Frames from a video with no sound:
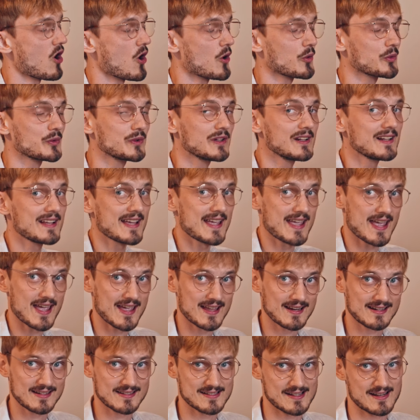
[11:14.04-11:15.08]
only
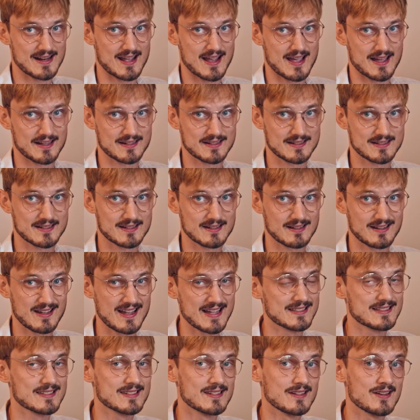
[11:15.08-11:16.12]
hinted at.
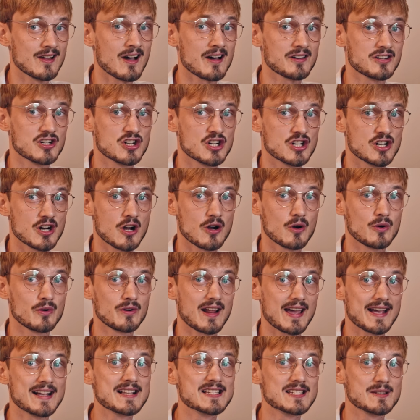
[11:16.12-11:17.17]
It's not shown
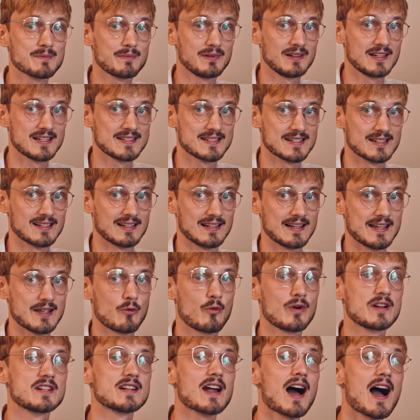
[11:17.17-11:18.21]
explicitly,
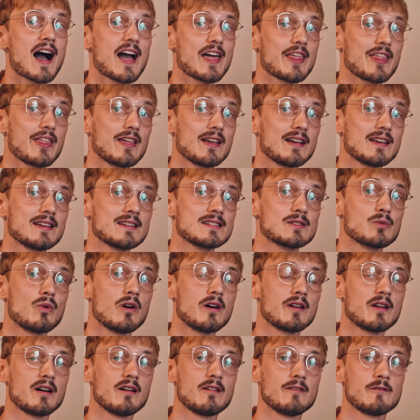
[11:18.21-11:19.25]
which I think is
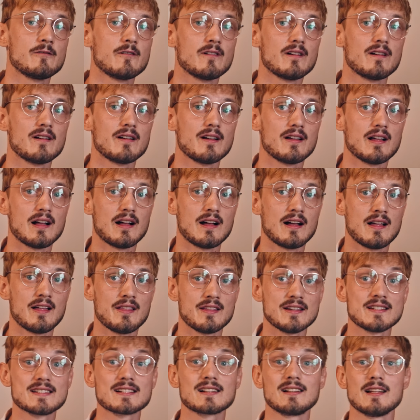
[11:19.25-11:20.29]
one of
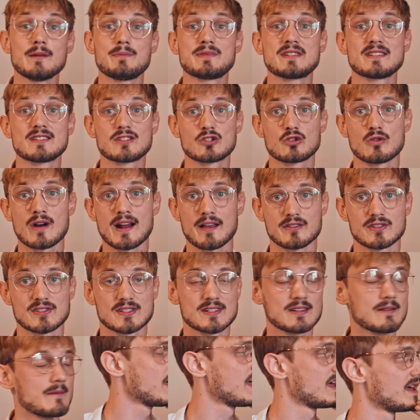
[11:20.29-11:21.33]
this clip's
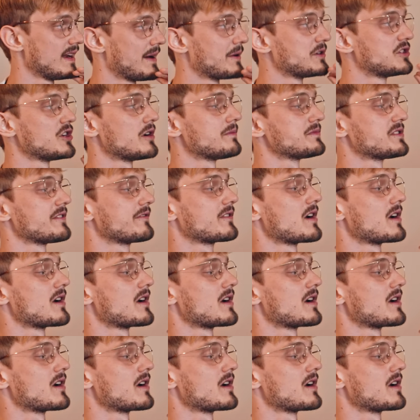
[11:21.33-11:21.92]
strengths. Now, in terms of